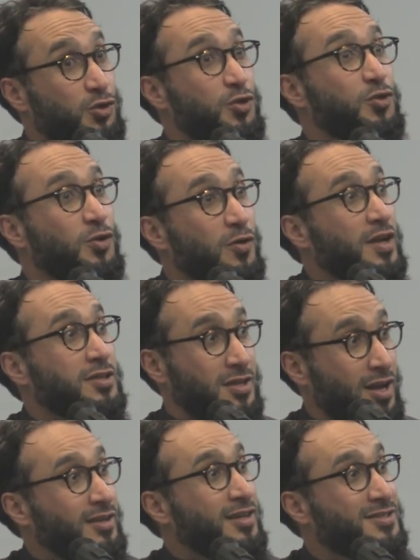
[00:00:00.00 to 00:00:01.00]
do you know
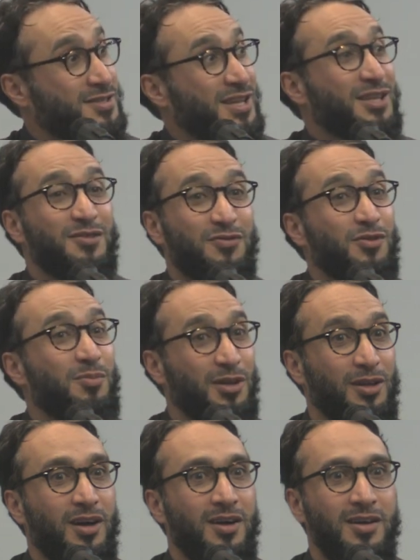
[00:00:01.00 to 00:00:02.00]
that Salih is sent
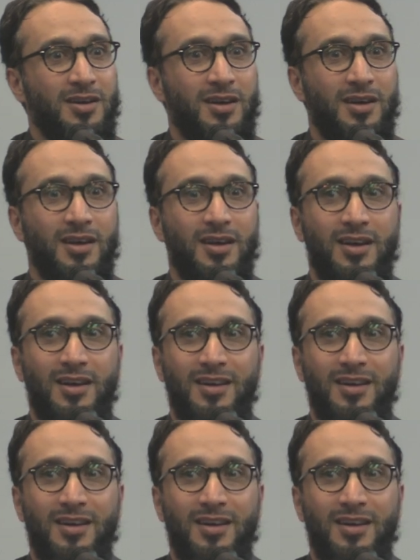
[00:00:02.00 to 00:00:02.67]
from Allah?